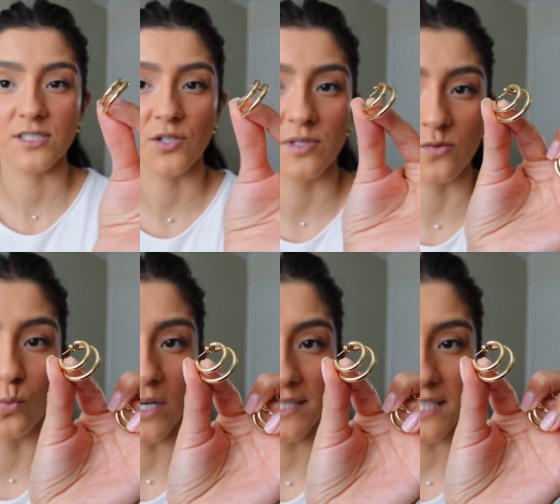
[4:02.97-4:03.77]
So it's
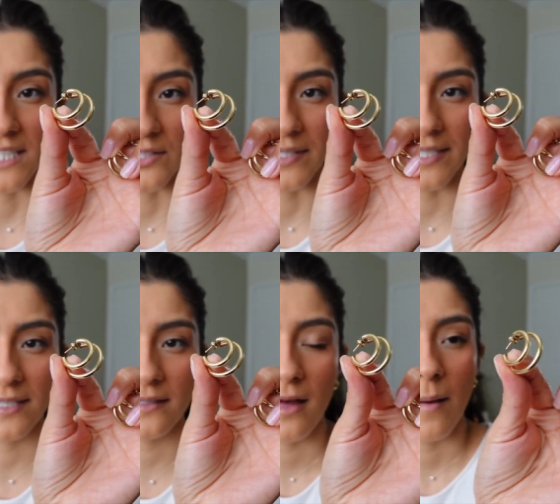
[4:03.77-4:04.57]
one
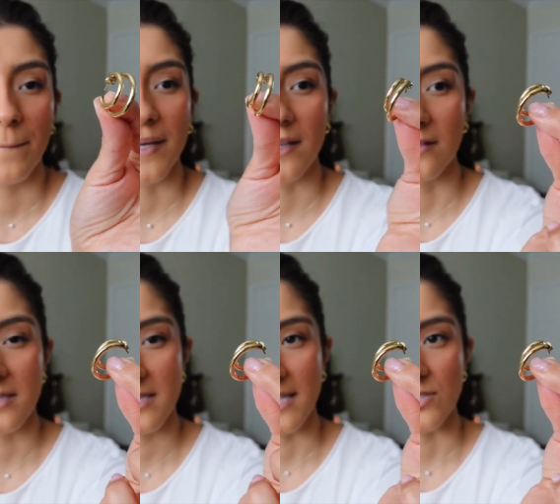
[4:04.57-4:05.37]
earring, but it
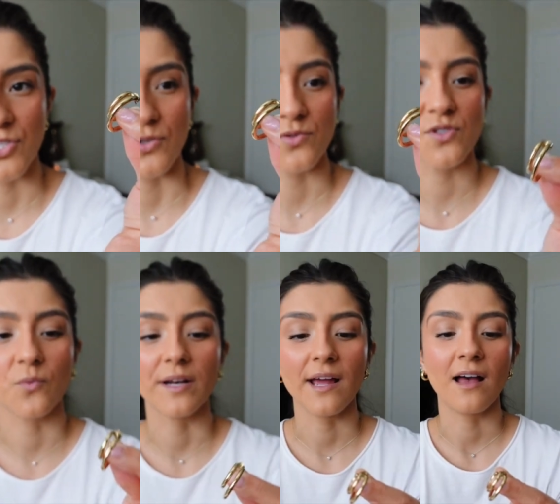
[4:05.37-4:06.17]
looks like two. So
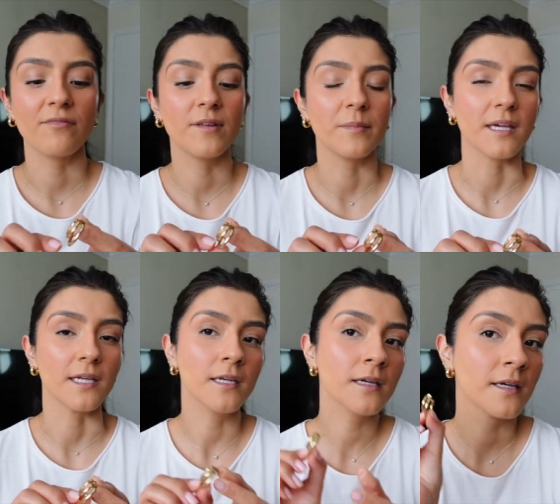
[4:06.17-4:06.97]
when I have them
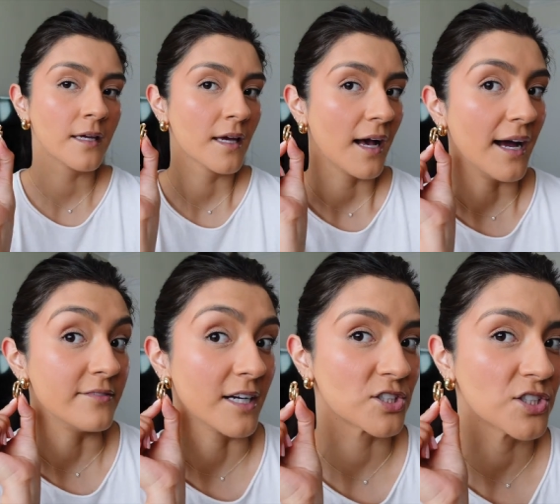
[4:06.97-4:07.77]
in, I've
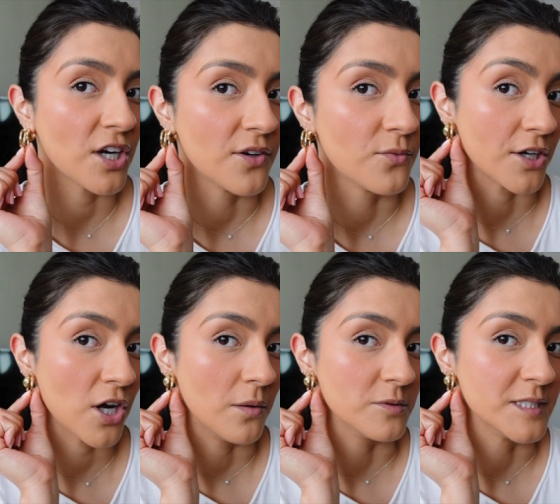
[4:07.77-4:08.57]
actually gotten a lot of
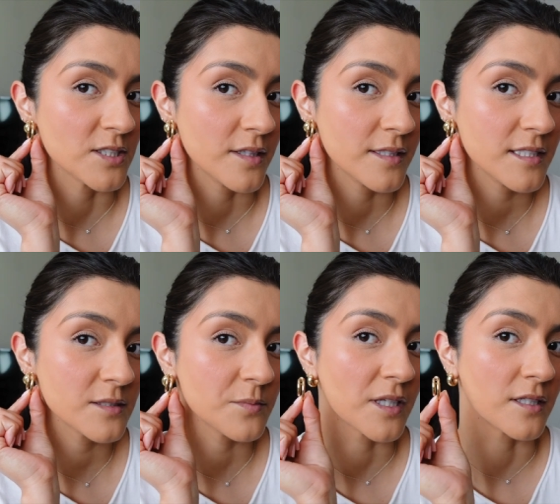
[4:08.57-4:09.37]
compliments on these
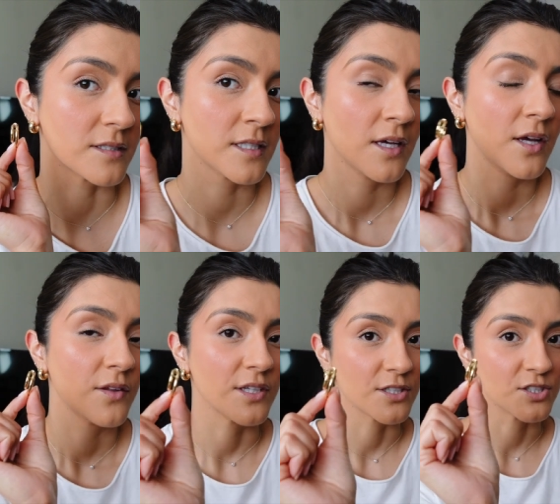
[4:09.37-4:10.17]
because
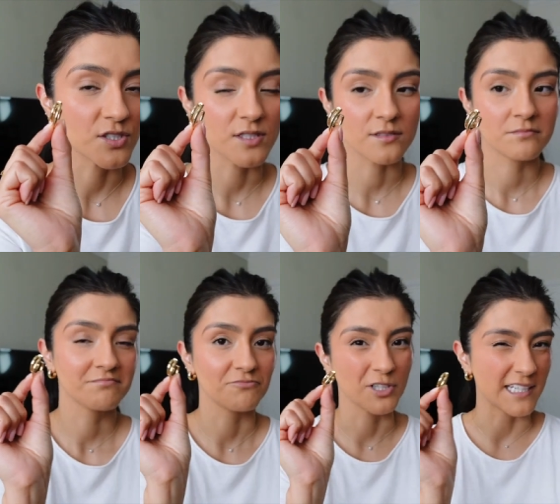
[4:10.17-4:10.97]
they're just
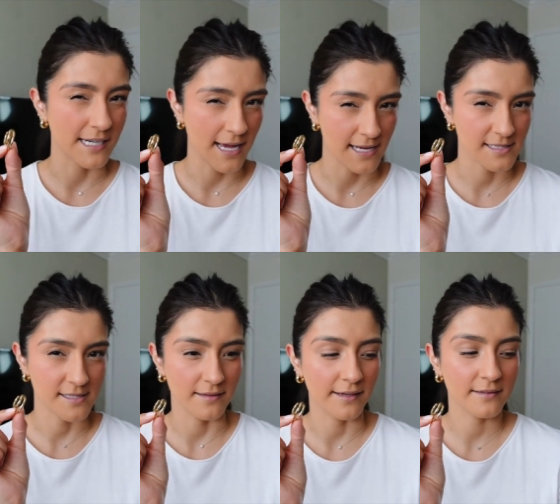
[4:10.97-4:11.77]
really nice
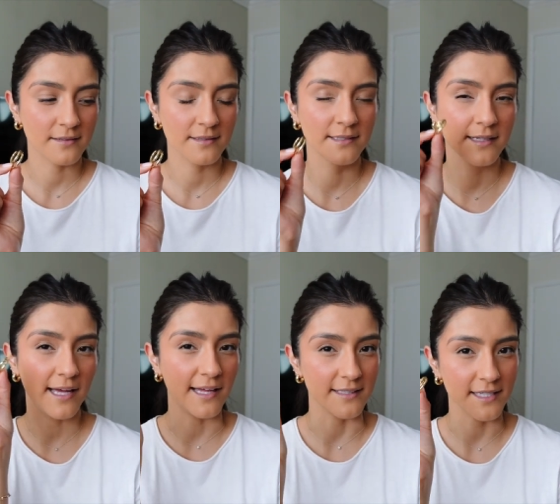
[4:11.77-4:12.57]
and like
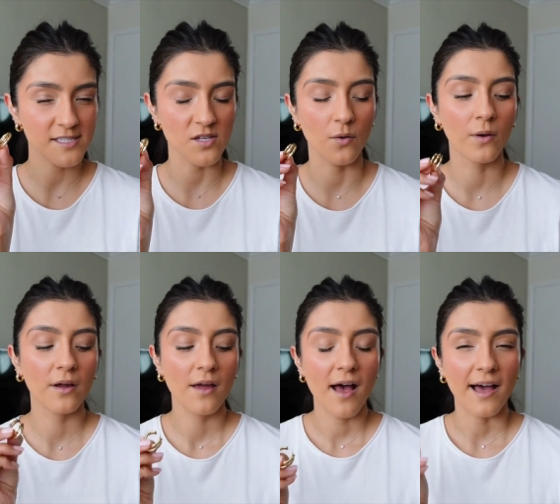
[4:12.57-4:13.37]
elegant. So
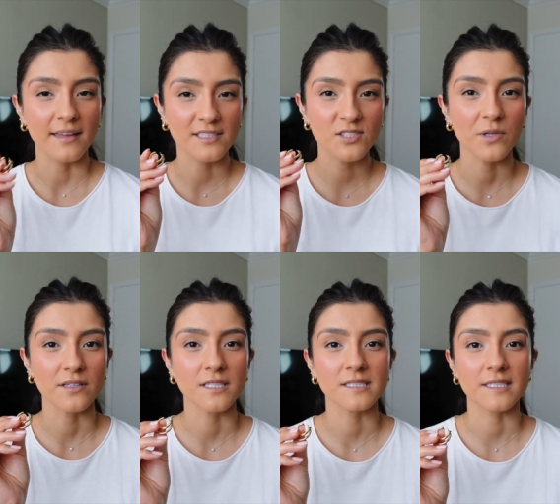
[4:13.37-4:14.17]
I like to wear
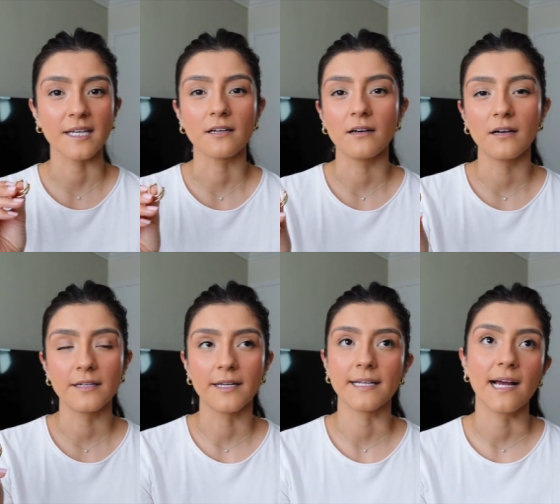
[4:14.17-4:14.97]
these like on a
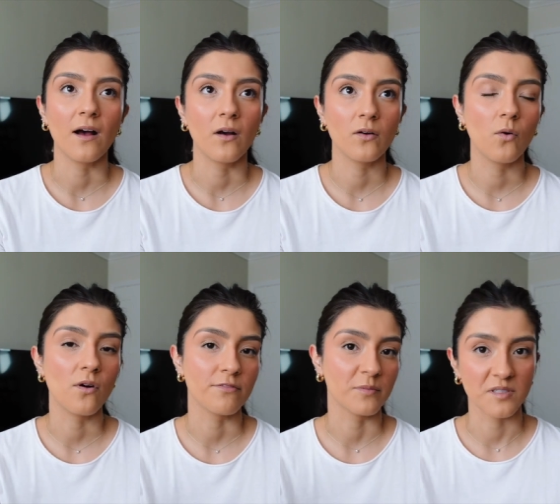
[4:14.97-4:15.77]
night out or
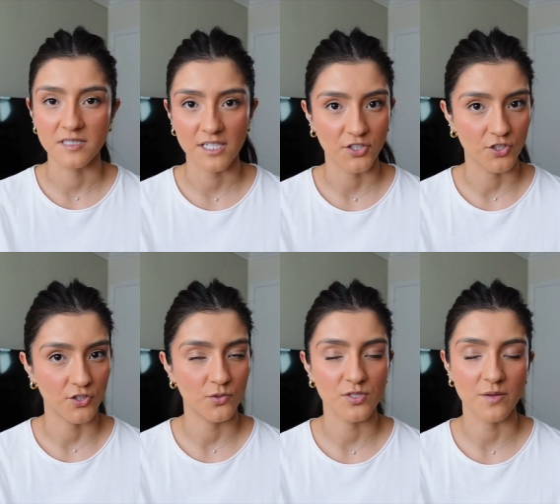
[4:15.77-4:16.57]
if I'm going to
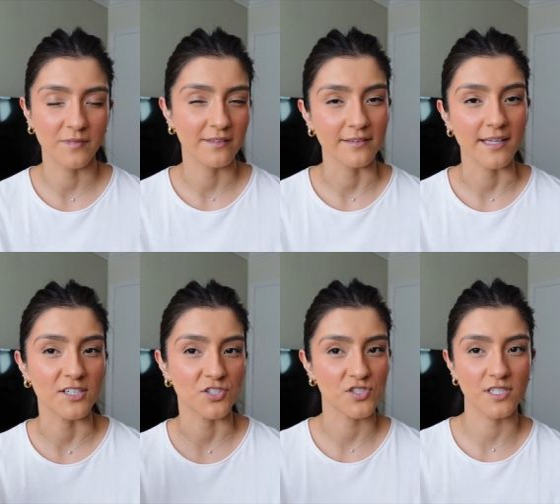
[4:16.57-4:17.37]
dinner or something like
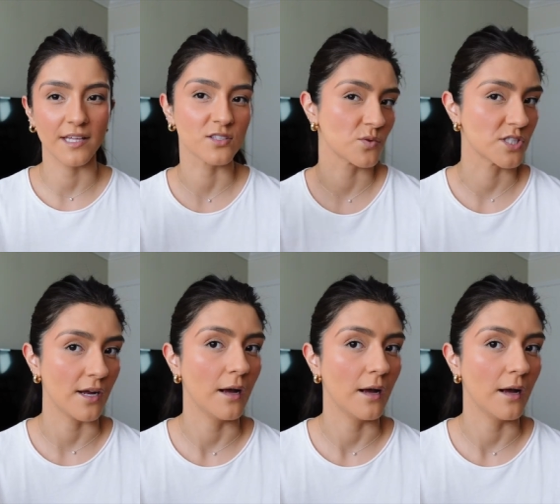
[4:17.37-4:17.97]
that, just to like switch it